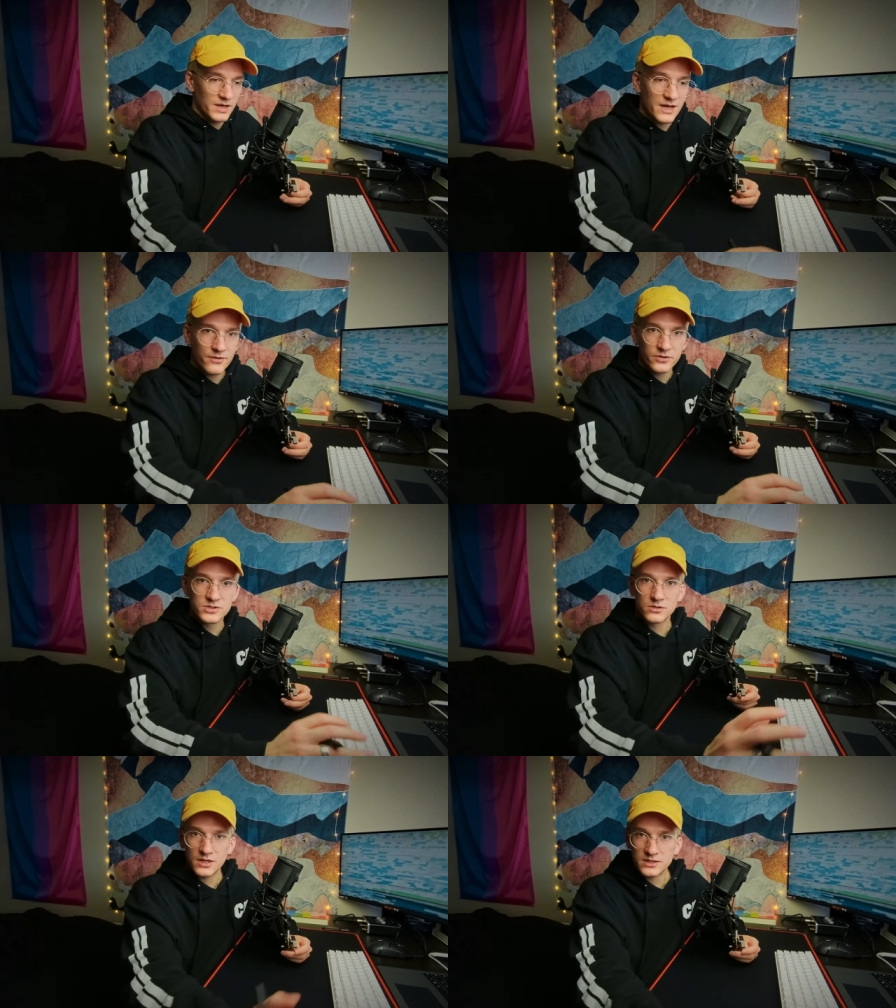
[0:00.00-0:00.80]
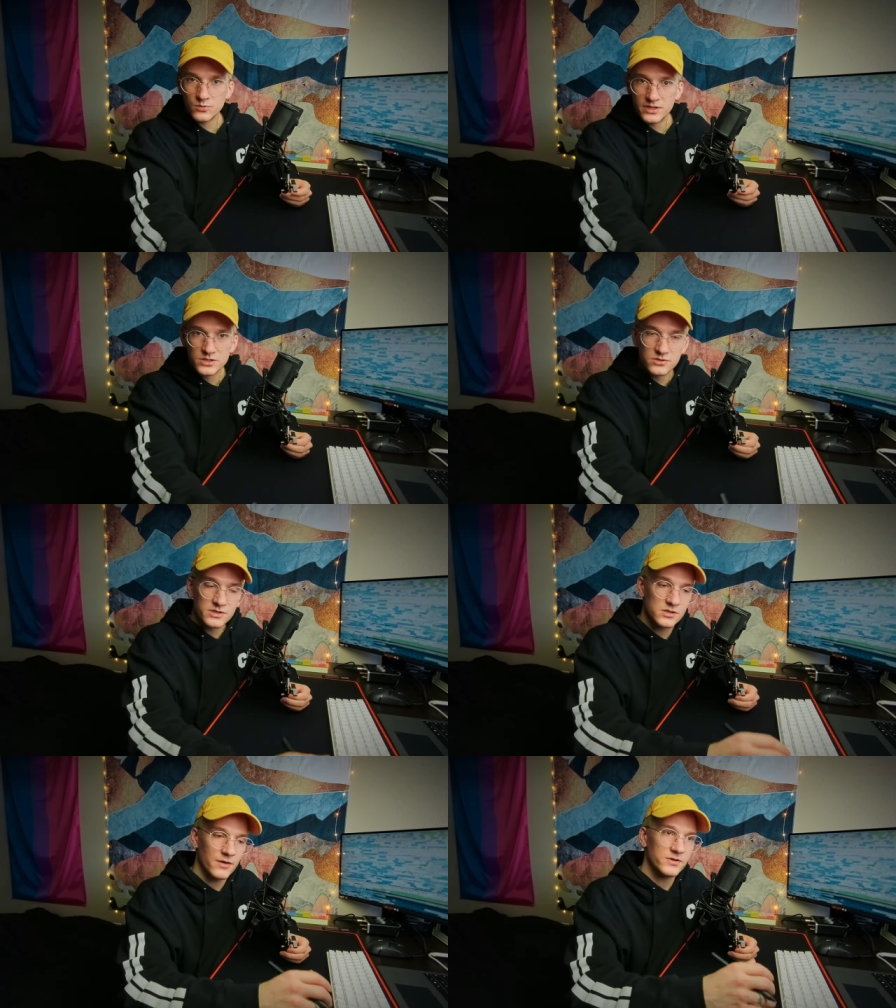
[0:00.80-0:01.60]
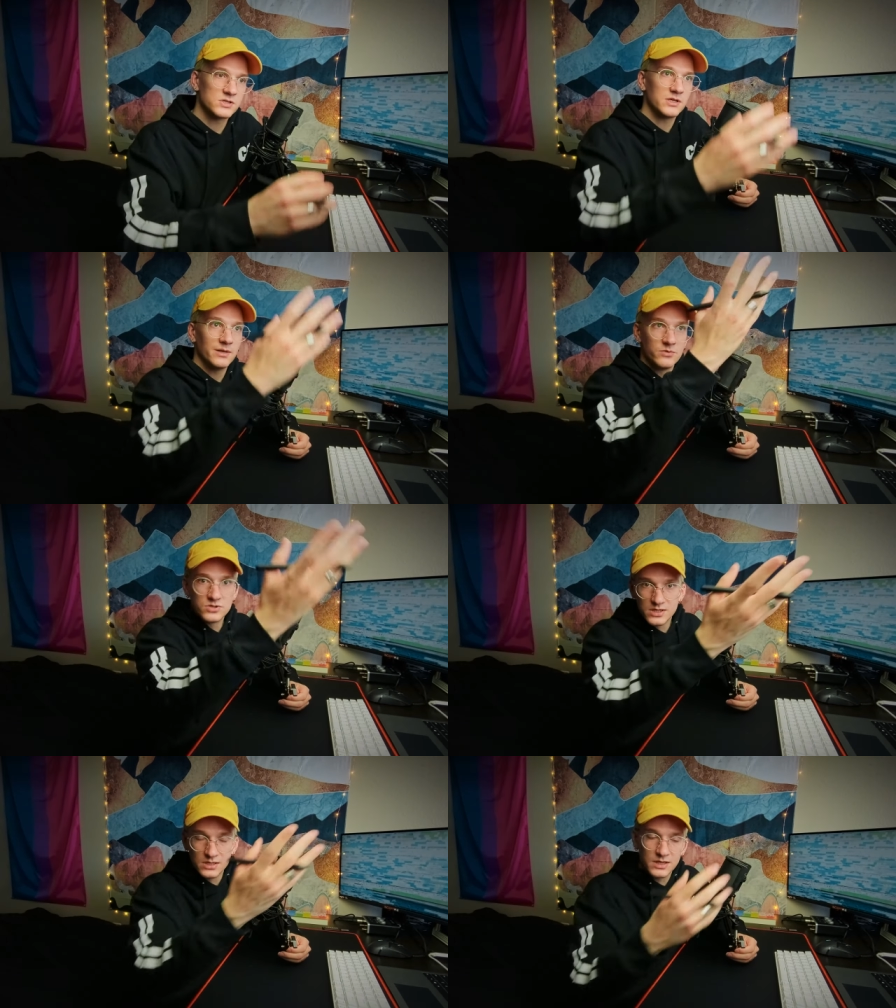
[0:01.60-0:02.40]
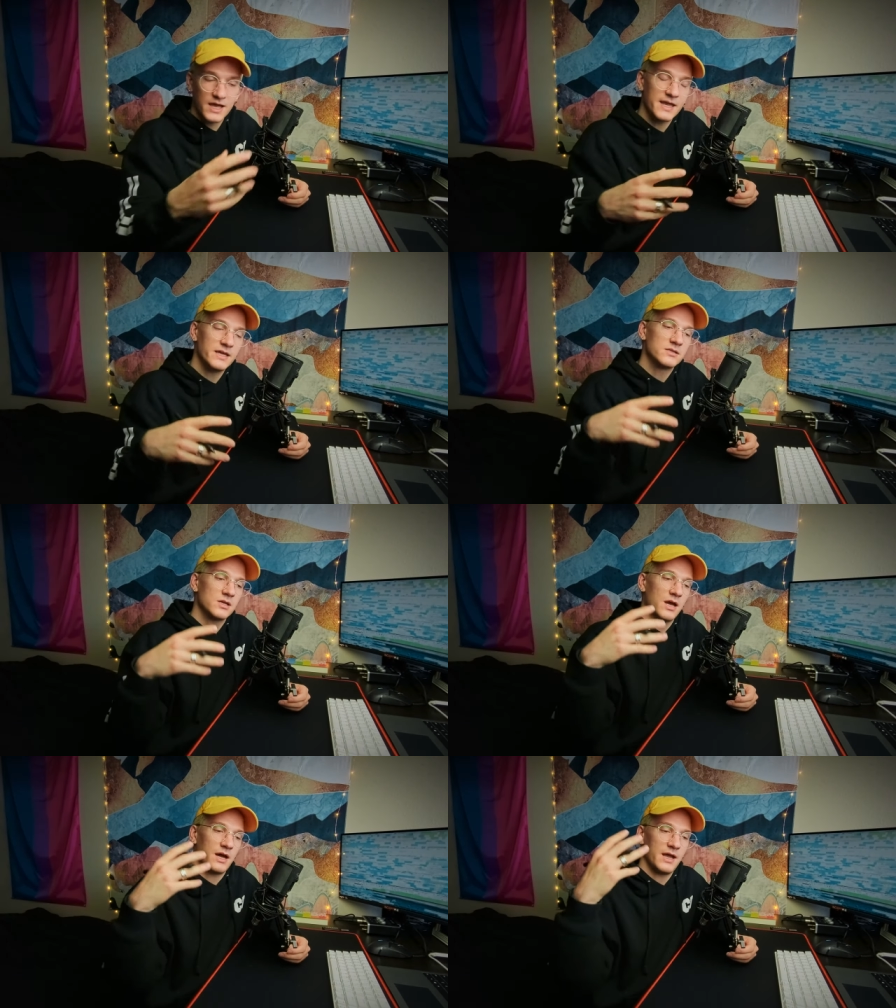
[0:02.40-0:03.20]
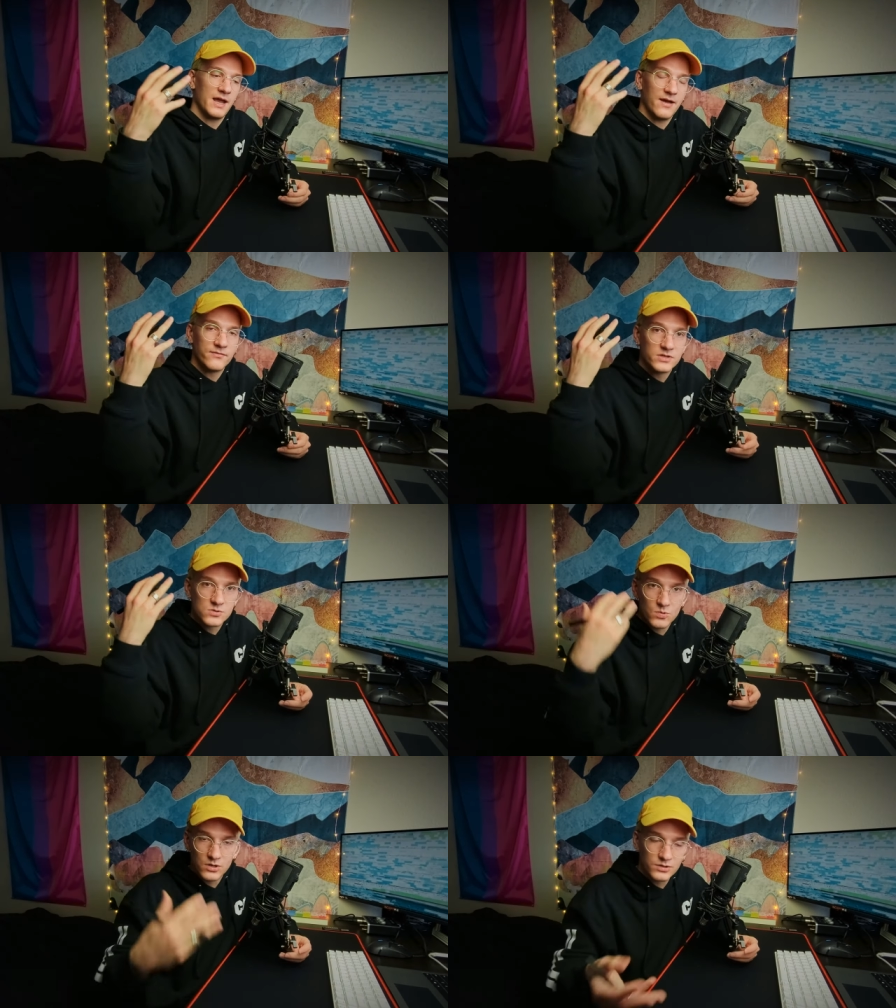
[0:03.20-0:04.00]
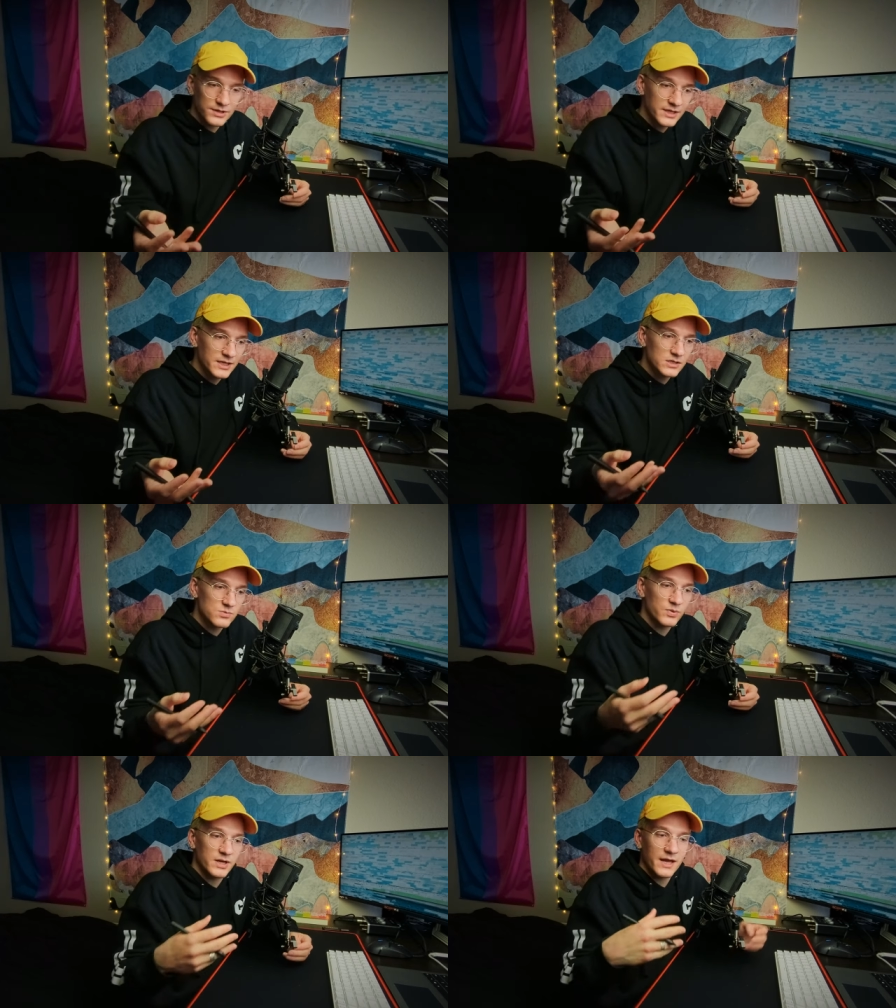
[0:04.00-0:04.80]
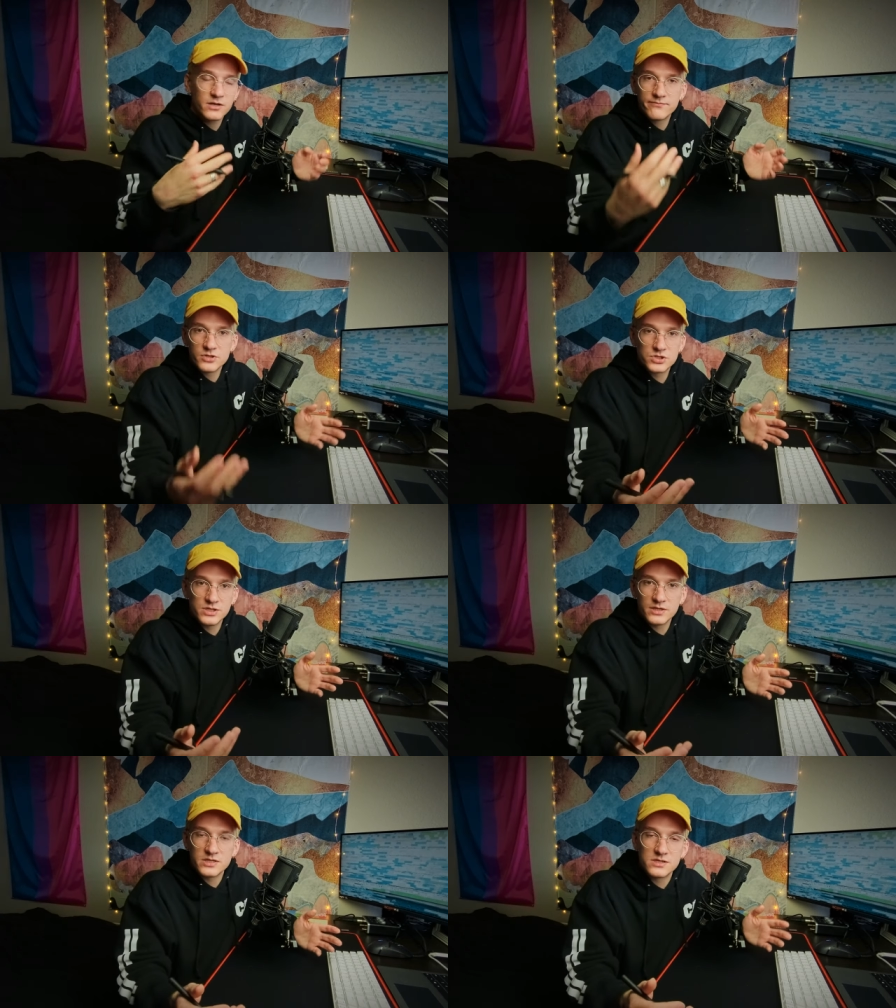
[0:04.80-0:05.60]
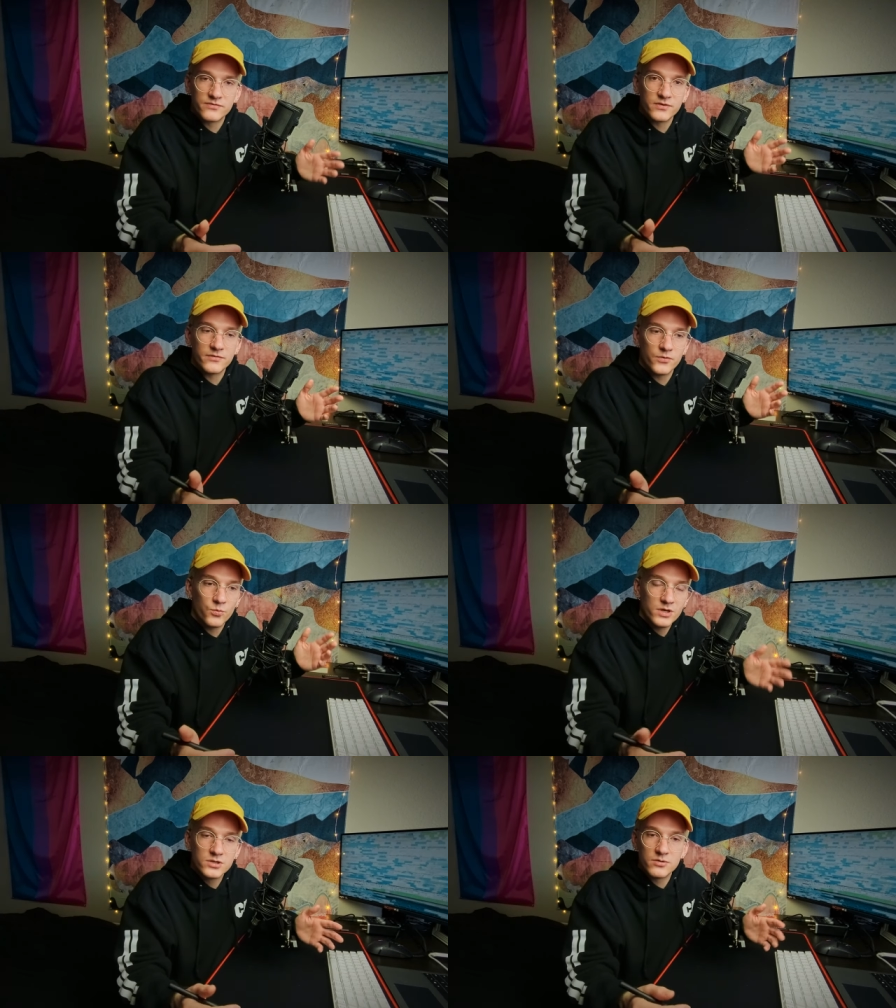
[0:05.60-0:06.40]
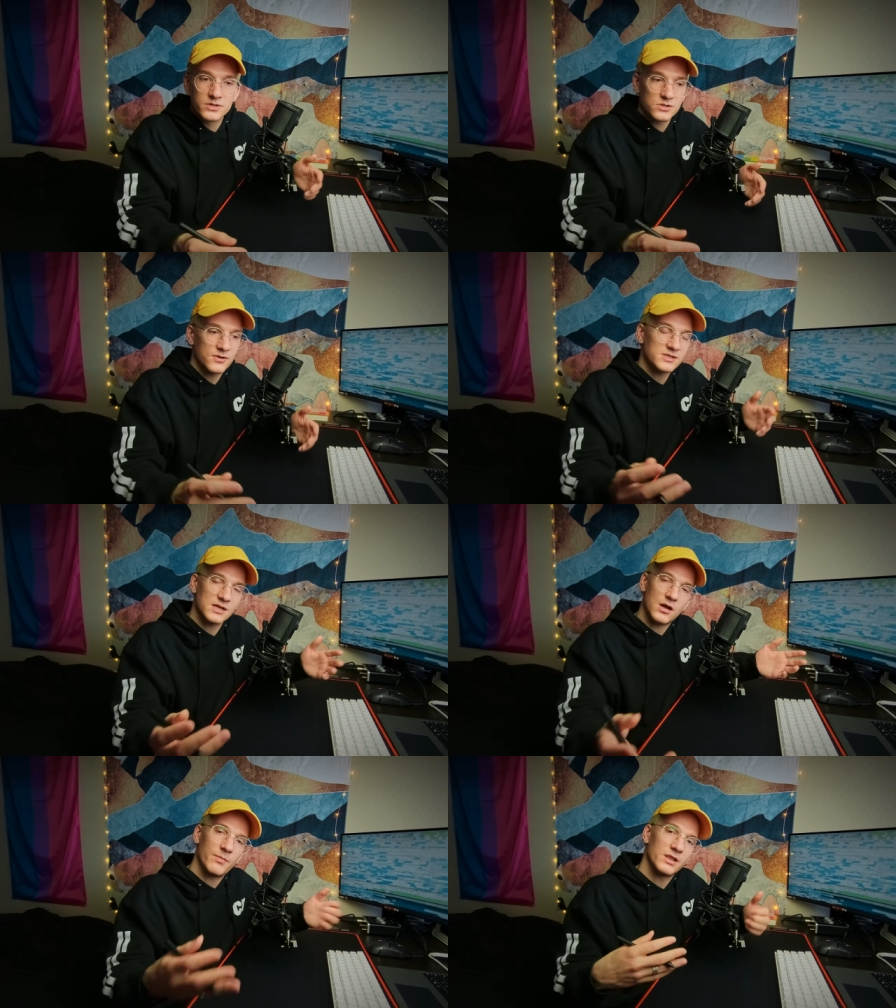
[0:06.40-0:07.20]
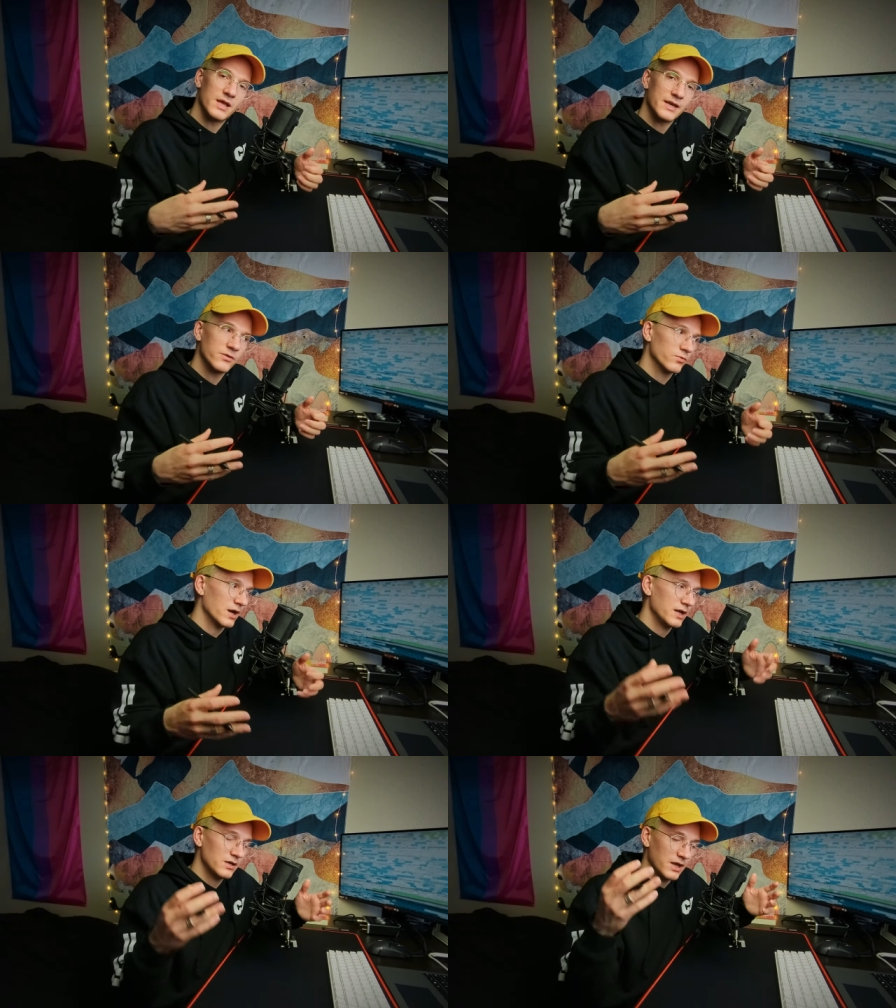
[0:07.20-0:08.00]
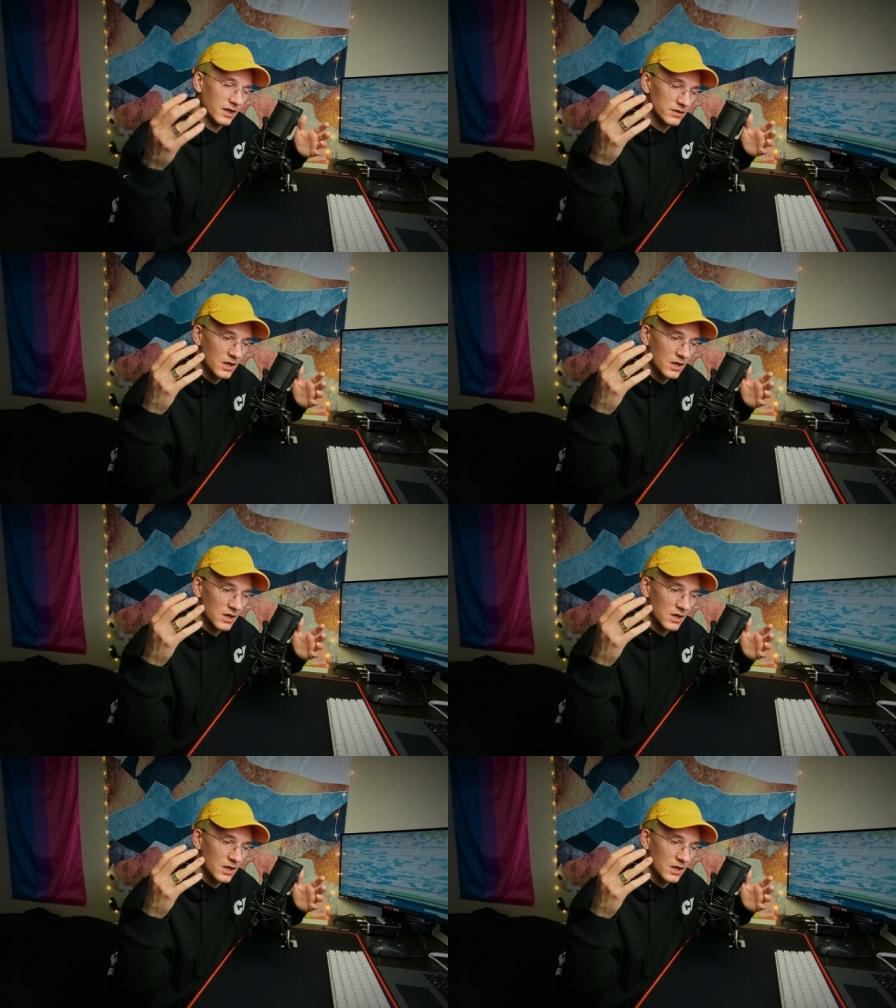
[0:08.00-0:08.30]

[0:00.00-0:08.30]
Now, there's a lot that went into this. Obviously, I'm using a light. I have this well lit, but I could have just done this in front of a window, and as long as I got my lighting right and,